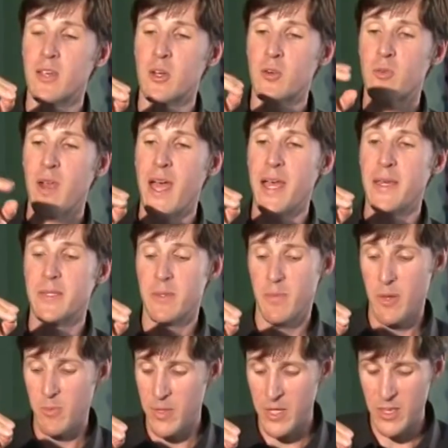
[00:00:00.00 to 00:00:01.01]
grasp
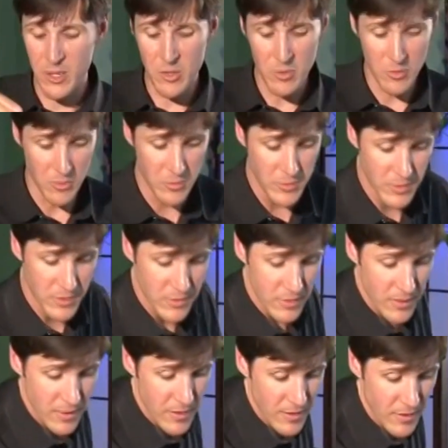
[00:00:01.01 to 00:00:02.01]
that we use
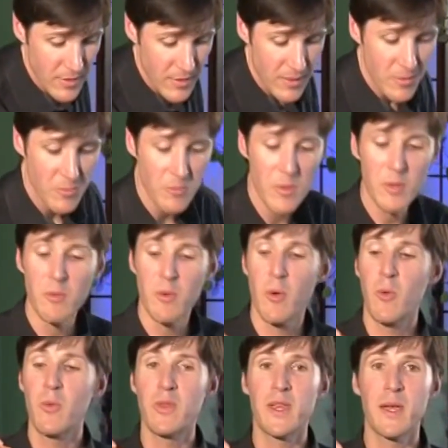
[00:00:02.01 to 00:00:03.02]
when we're
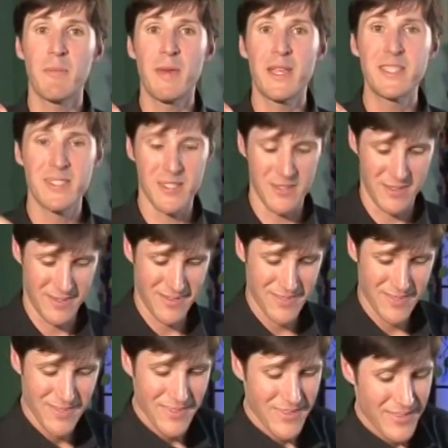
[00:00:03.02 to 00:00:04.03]
holding a pencil.
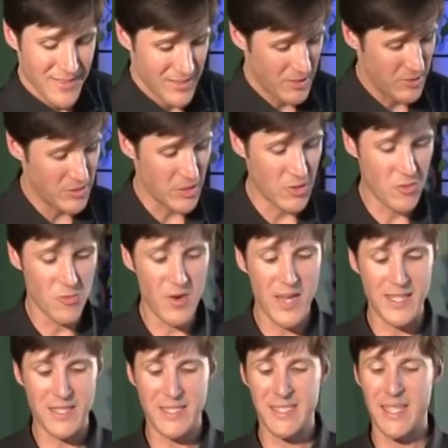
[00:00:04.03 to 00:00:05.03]
So it's a
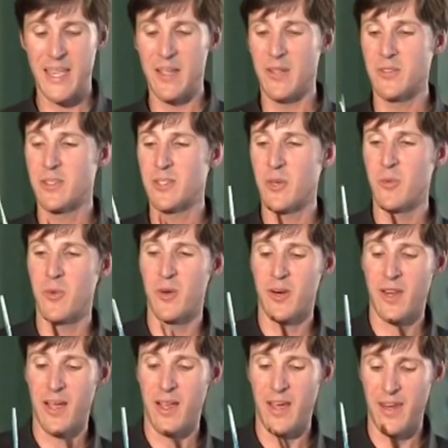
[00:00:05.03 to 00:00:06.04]
great skill to
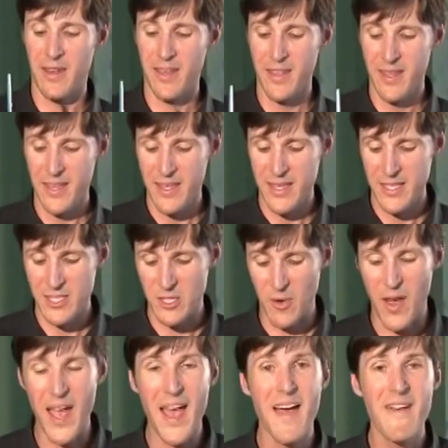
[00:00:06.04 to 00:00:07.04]
work on. So
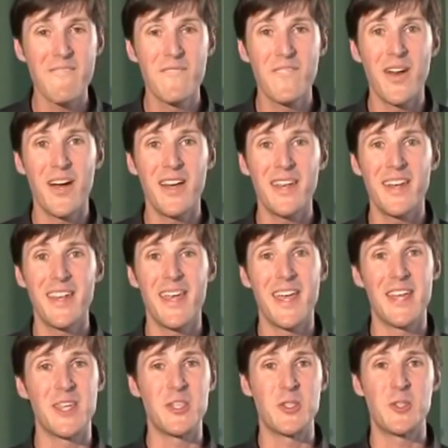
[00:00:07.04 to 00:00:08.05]
have fun
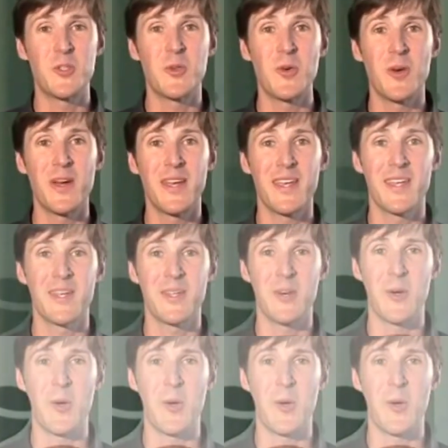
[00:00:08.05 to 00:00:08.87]
and enjoy your